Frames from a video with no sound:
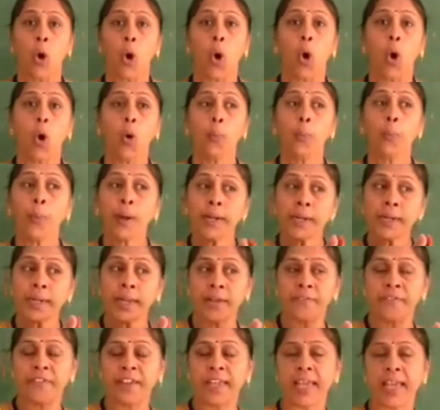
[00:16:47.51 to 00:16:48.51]
Open
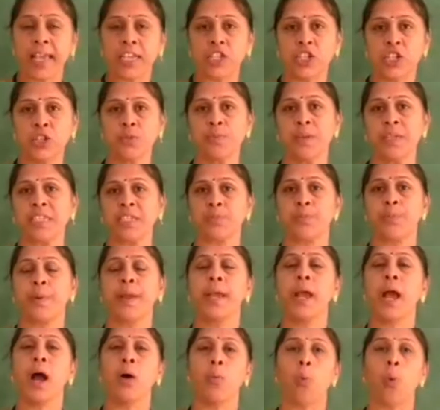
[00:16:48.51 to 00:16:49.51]
defecation must
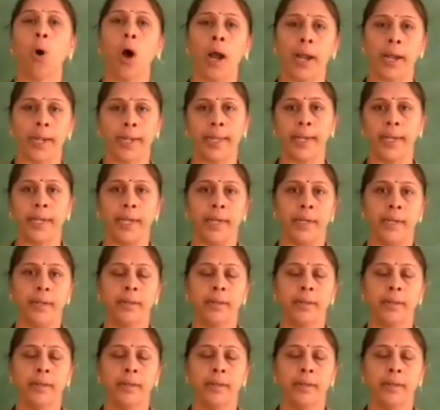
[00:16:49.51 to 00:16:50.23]
be avoided.